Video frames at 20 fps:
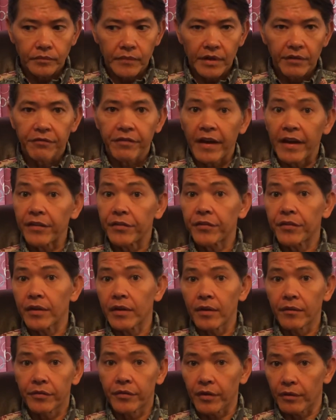fasting
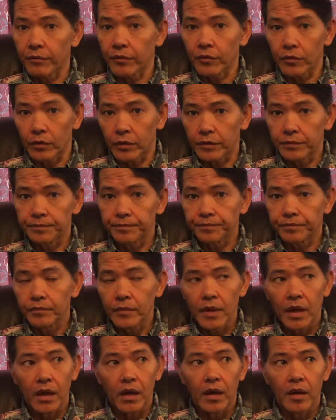of some sort,
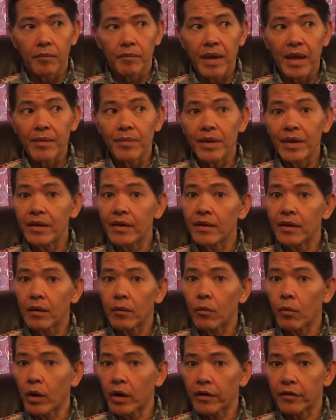maybe
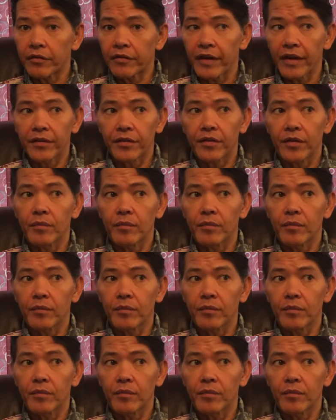water fasting,